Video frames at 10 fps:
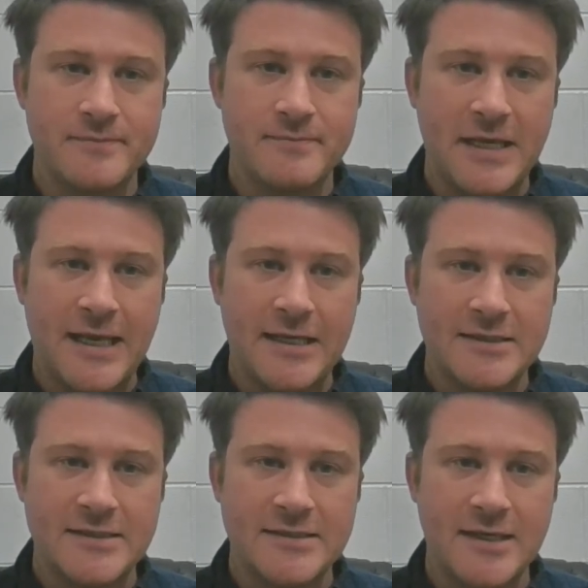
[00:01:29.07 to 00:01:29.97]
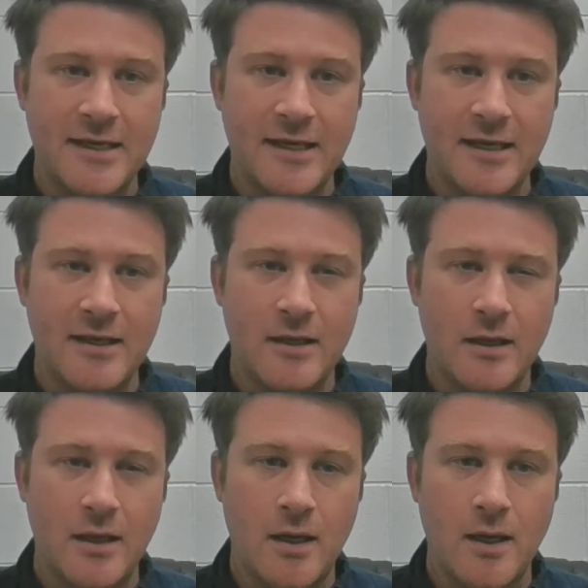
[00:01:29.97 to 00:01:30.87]
began to
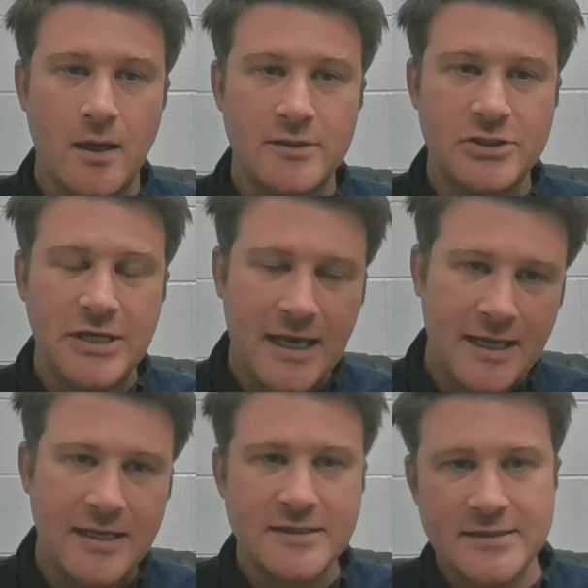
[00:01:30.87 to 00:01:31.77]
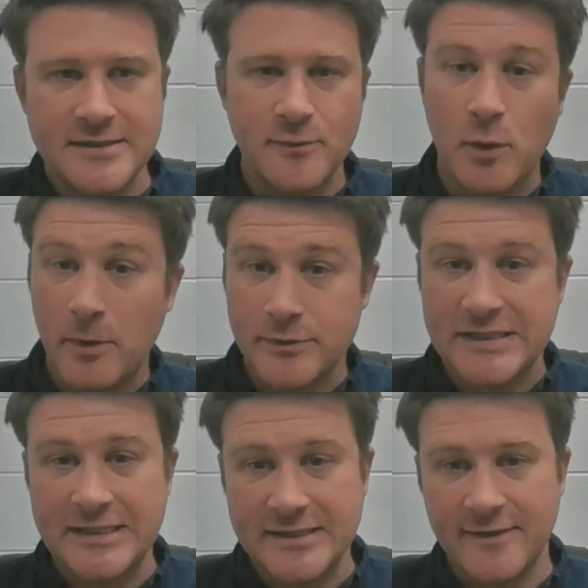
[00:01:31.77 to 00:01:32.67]
study GIS and remote
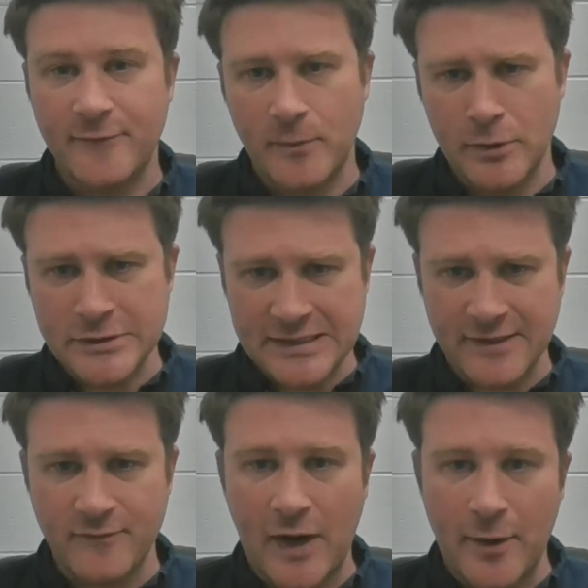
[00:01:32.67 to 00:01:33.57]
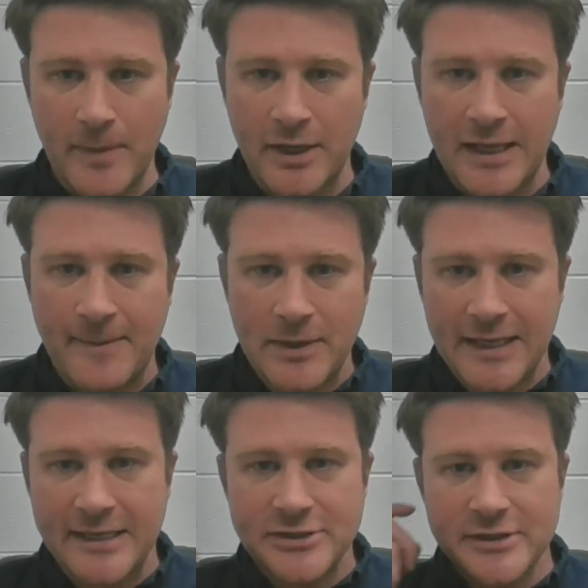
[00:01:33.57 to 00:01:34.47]
sensing for mostly environmental
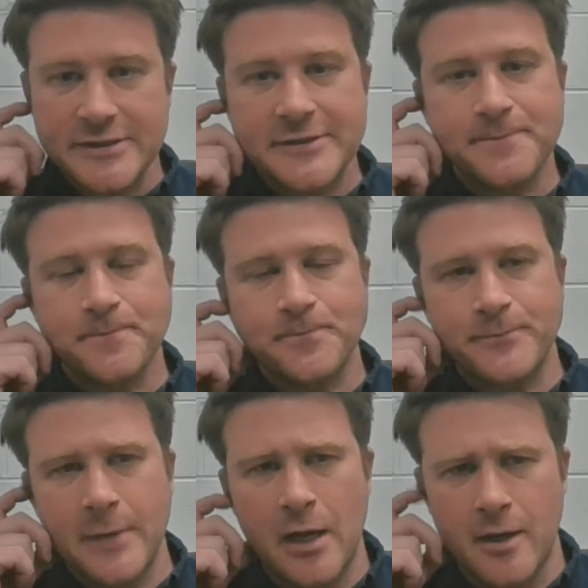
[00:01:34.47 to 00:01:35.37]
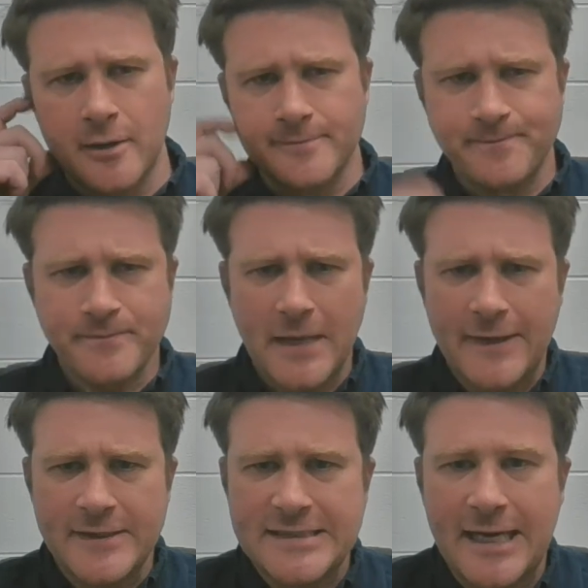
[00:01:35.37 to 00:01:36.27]
applications. At
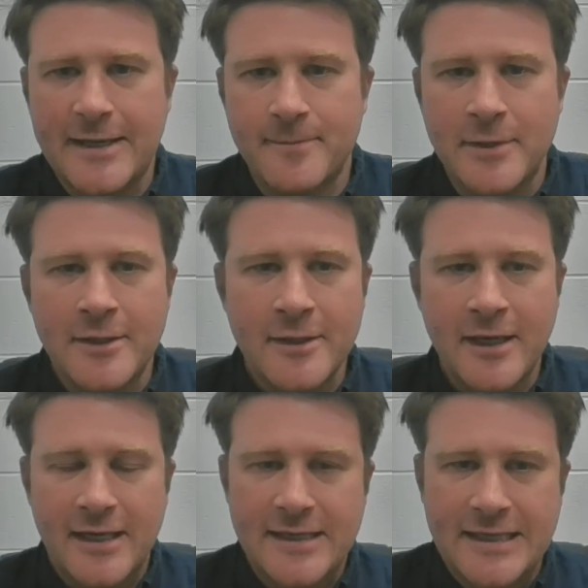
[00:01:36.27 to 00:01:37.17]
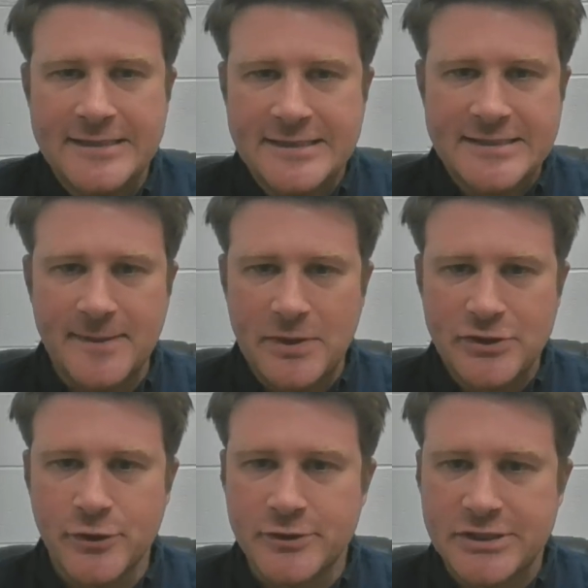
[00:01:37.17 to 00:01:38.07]
the time, I think I did some
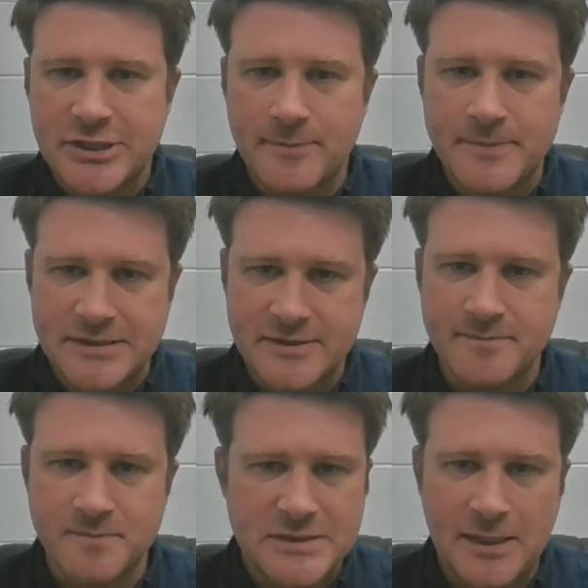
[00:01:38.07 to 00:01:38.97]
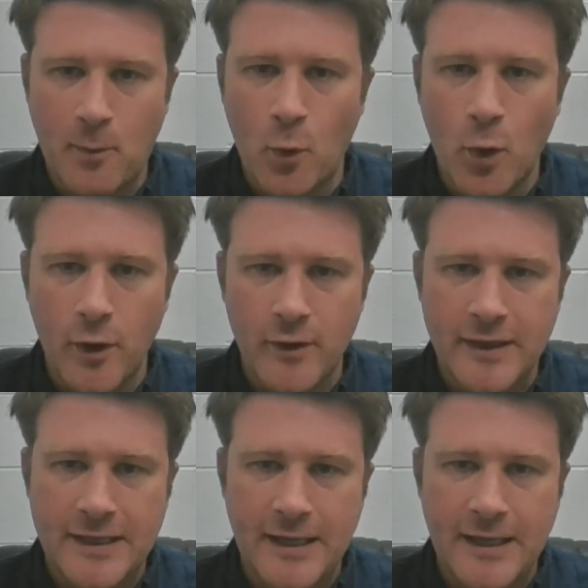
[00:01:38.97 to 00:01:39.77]
internships, some summer work